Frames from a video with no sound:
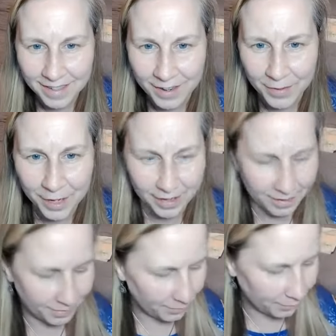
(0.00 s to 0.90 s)

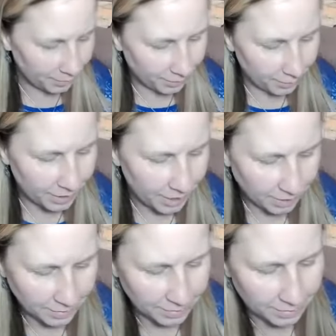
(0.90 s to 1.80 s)
Okay, you'll be
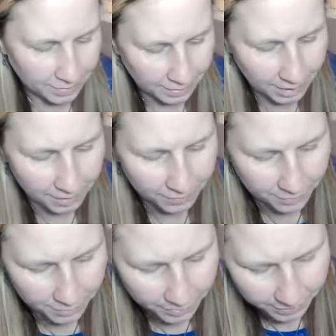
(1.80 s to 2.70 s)
next
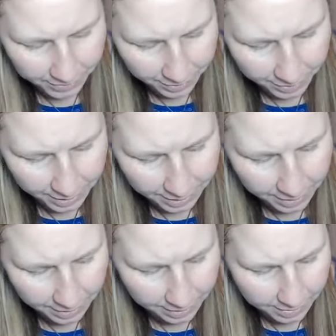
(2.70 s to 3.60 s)
after I have Dawn
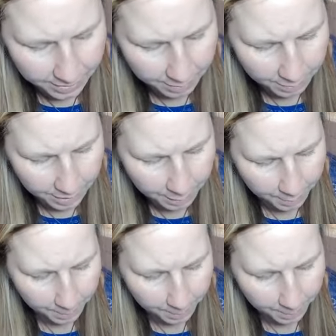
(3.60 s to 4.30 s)
and then Debbie.